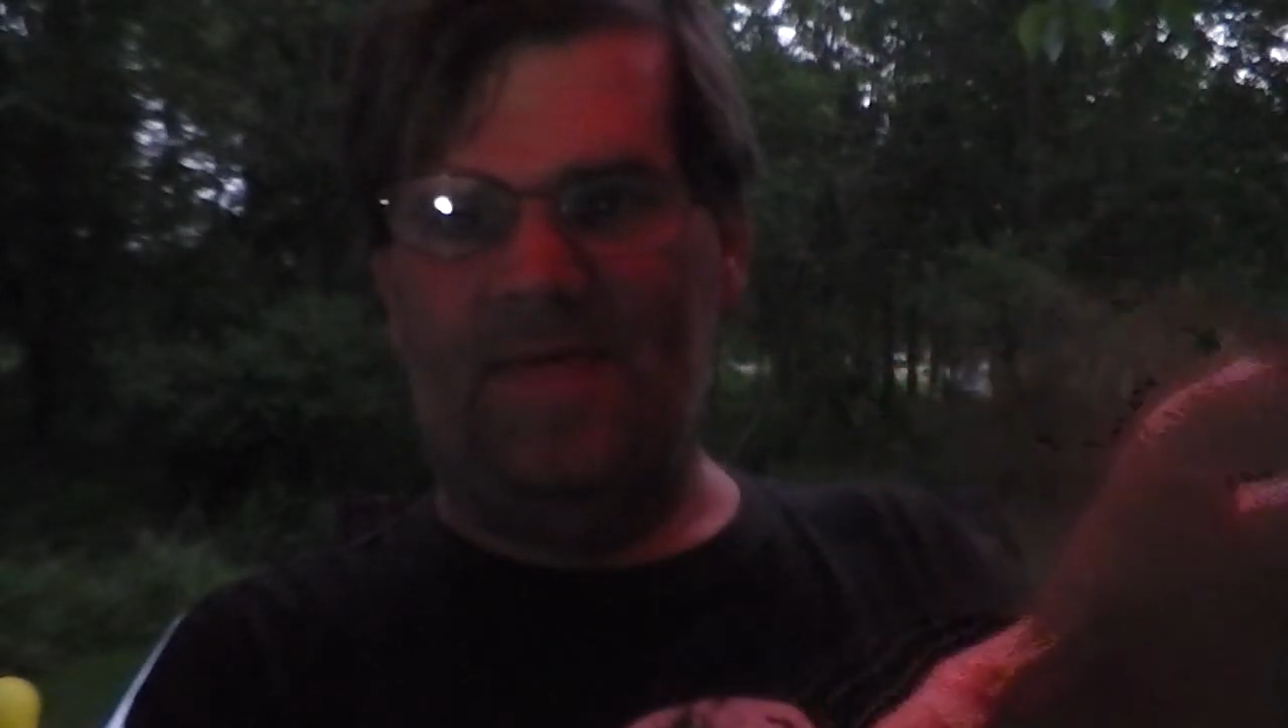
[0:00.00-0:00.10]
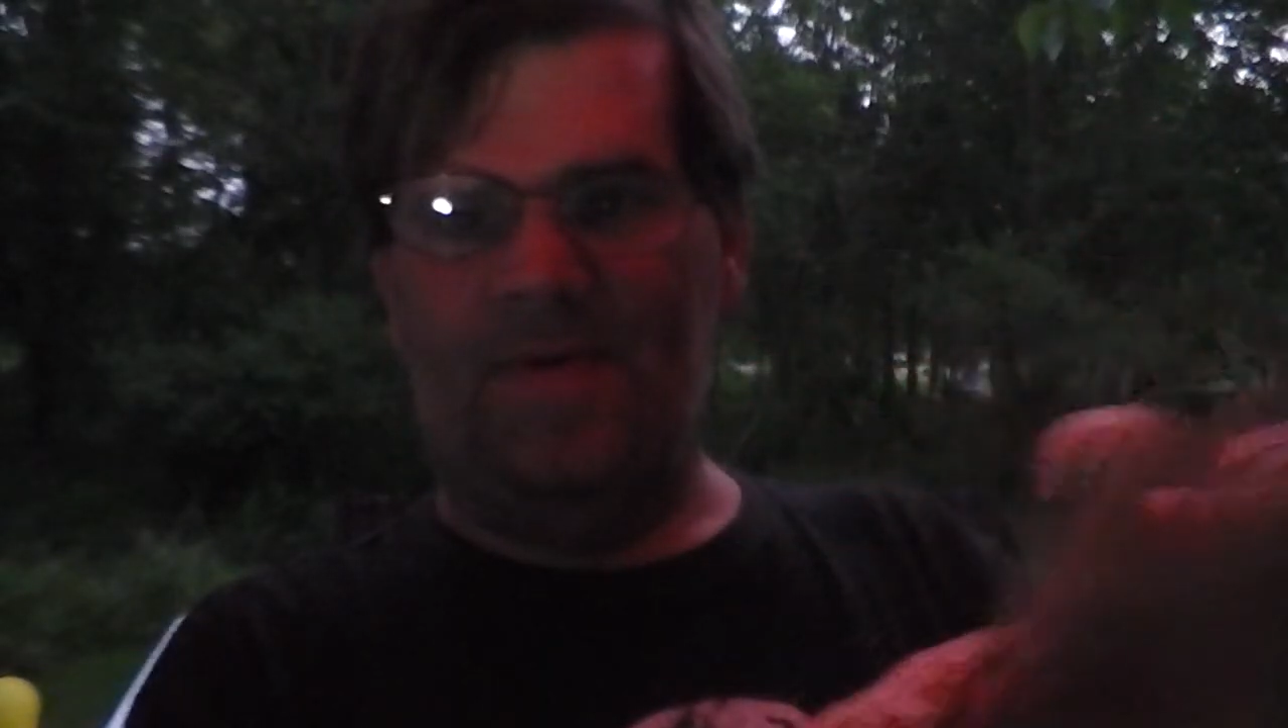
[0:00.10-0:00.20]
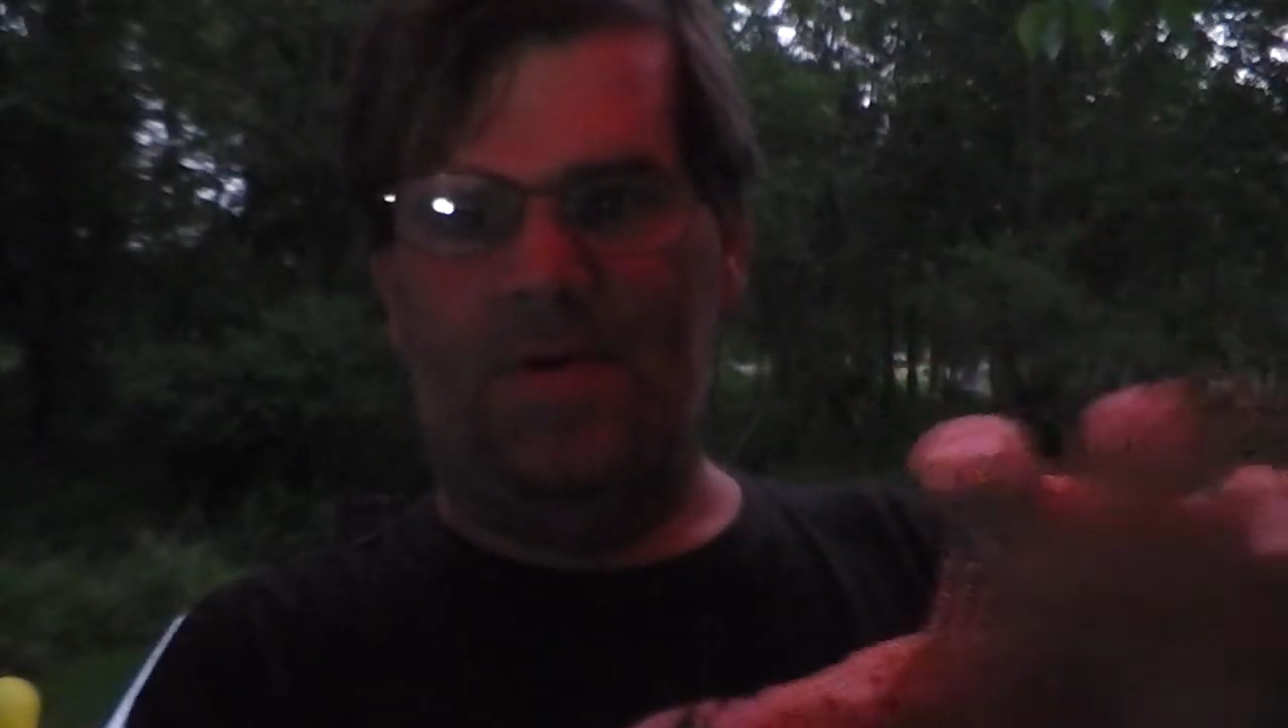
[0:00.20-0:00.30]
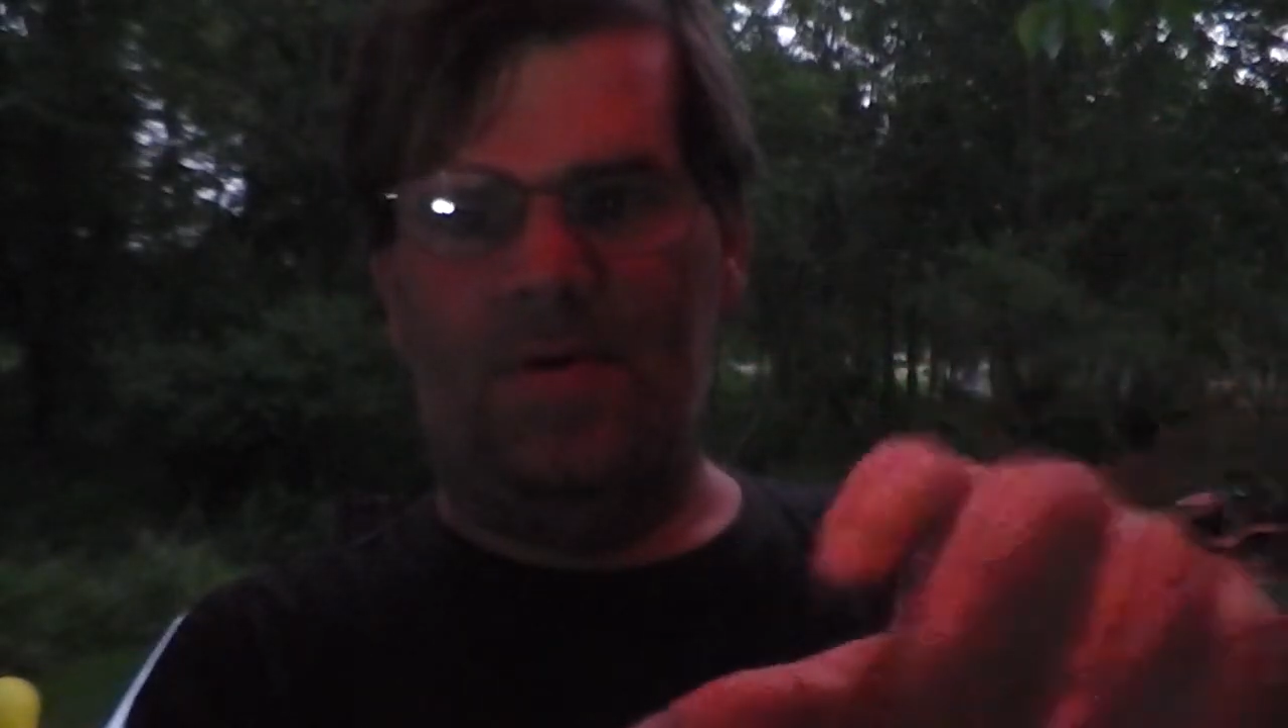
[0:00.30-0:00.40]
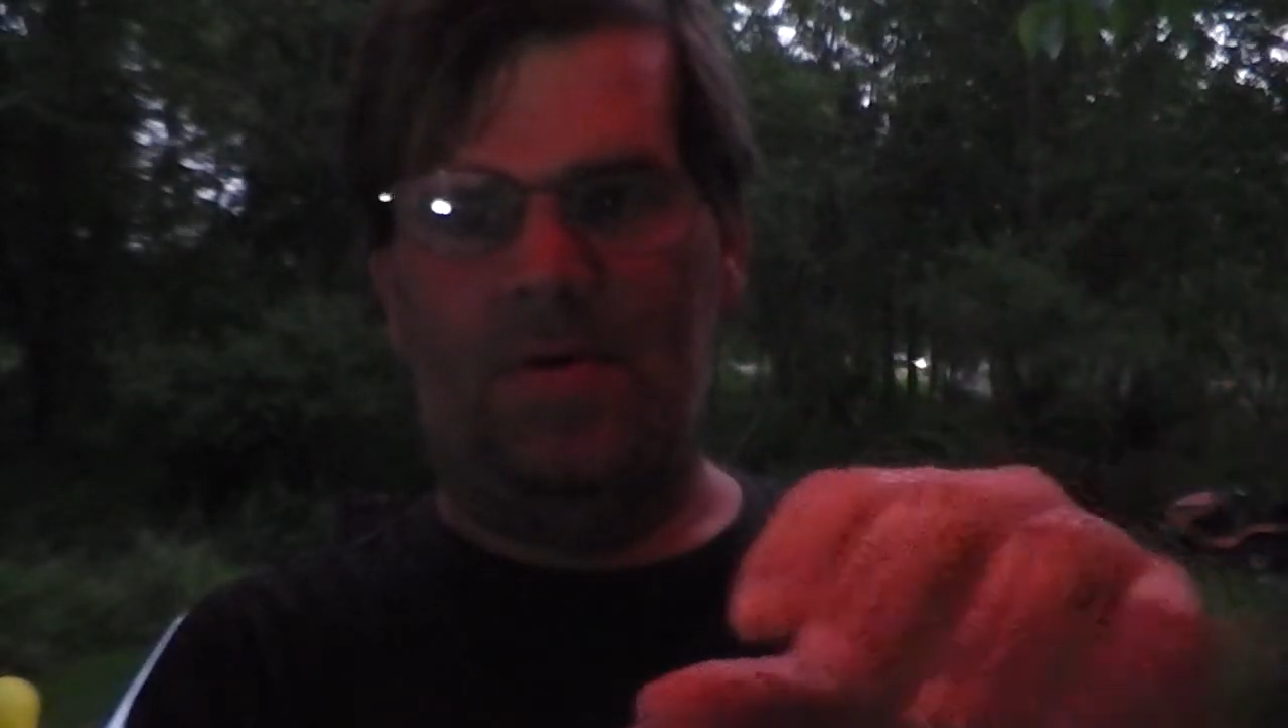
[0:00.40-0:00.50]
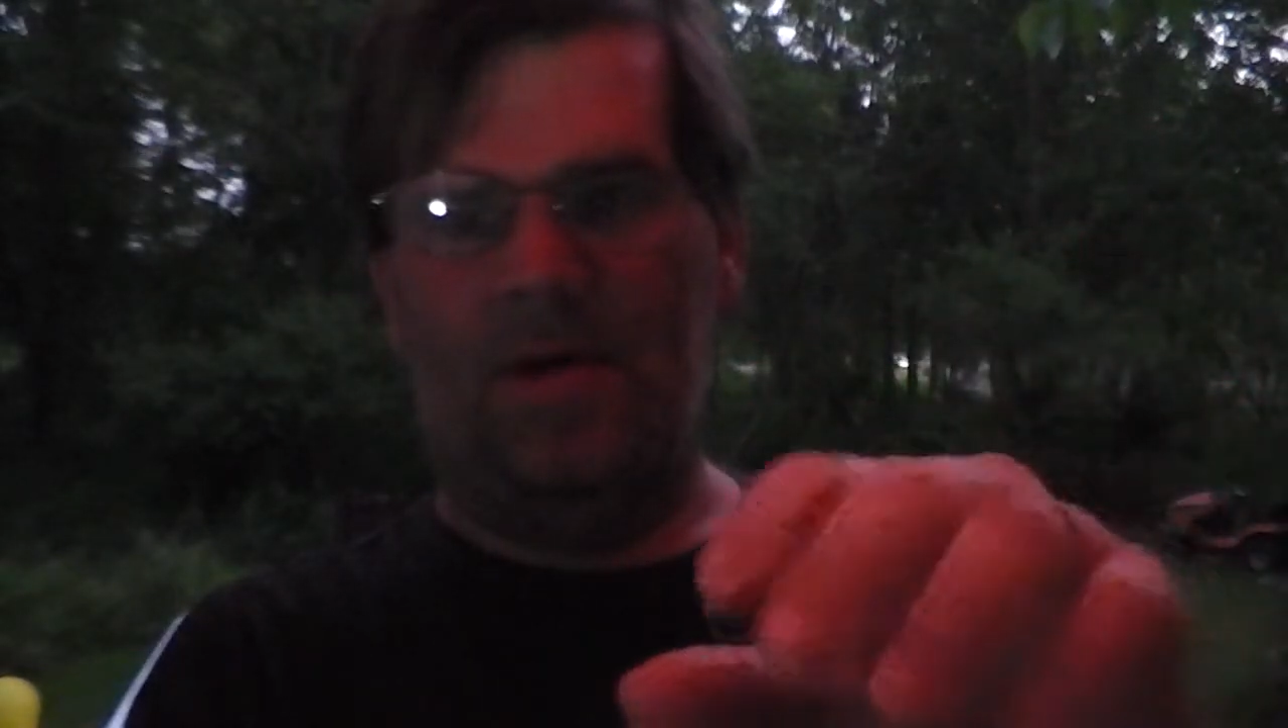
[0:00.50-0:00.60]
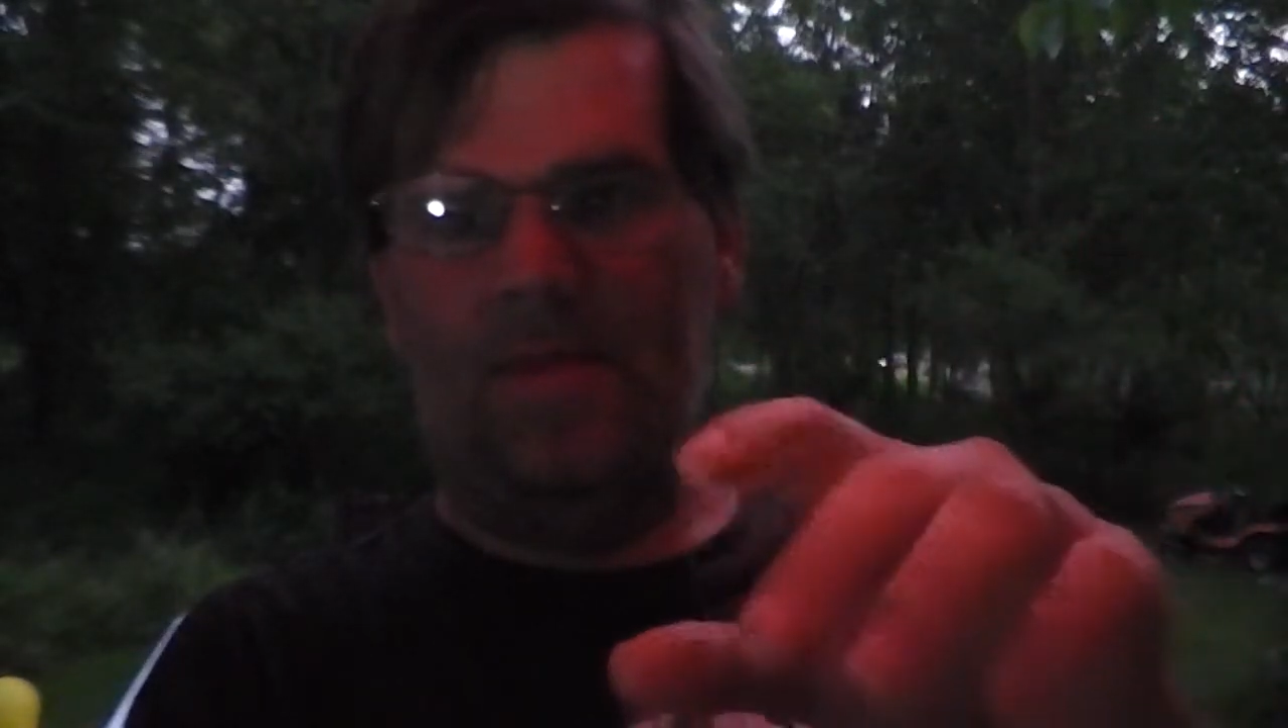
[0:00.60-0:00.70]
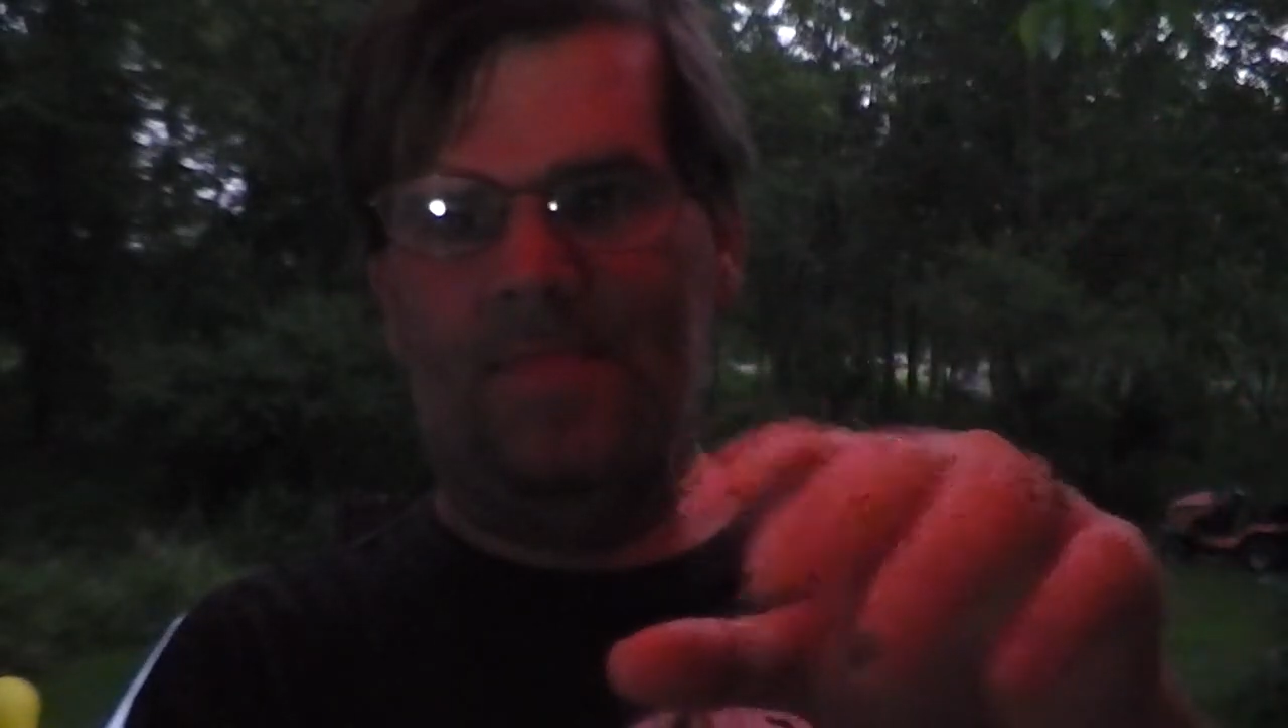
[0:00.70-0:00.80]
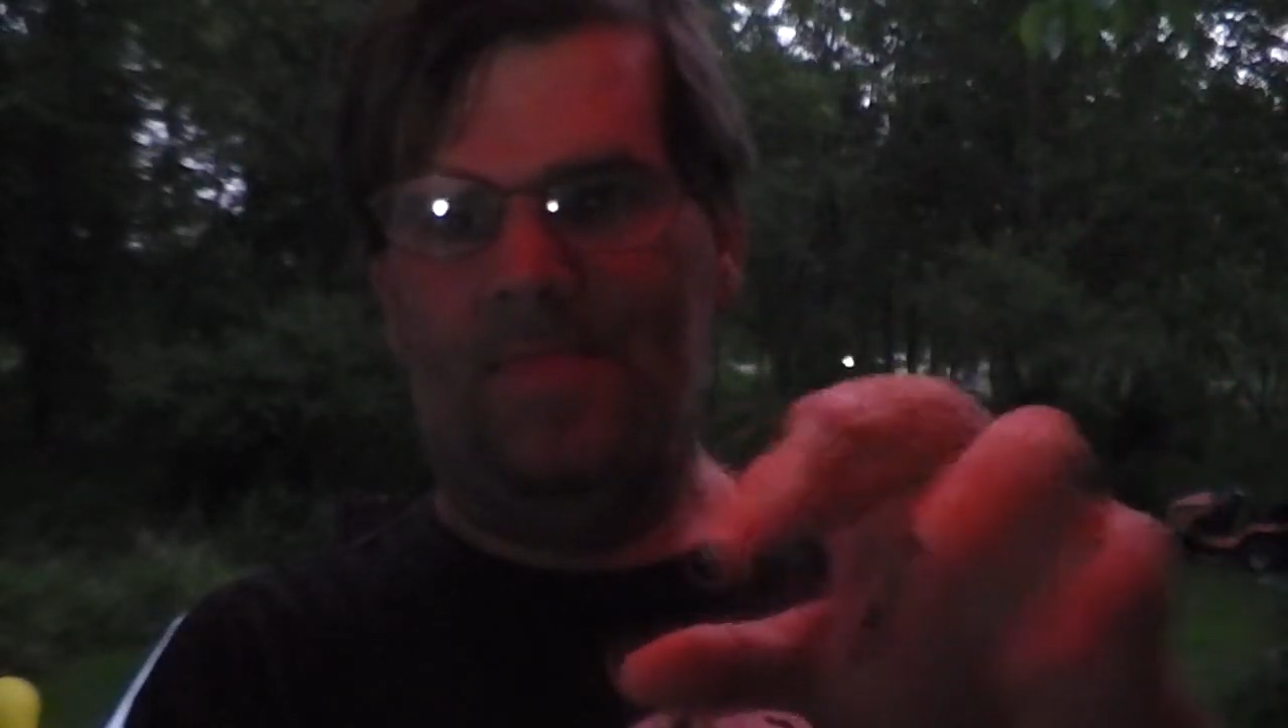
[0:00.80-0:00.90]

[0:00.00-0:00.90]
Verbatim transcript: her like